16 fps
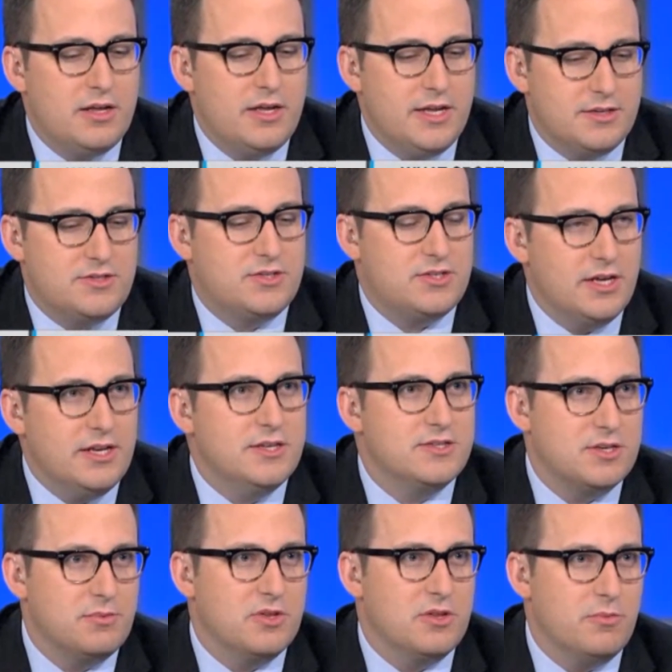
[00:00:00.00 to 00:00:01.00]
it
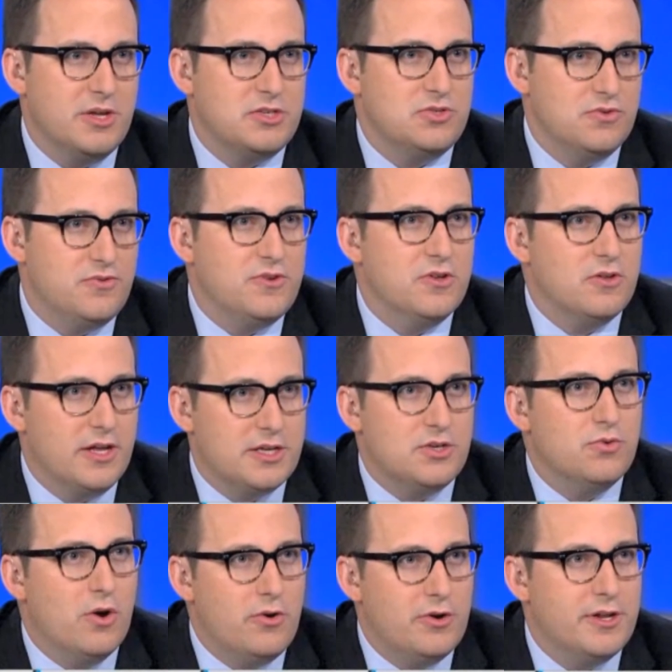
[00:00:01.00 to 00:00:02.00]
is something that makes you feel like
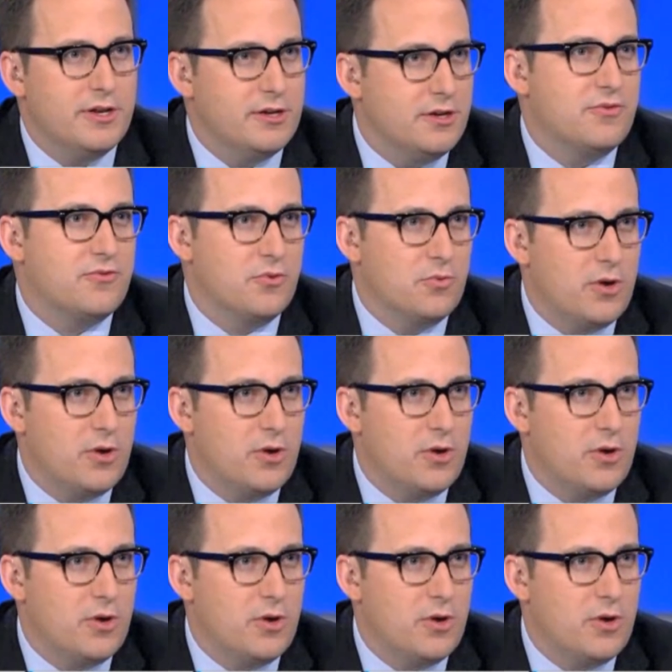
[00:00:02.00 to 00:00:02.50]
you own it in a different way.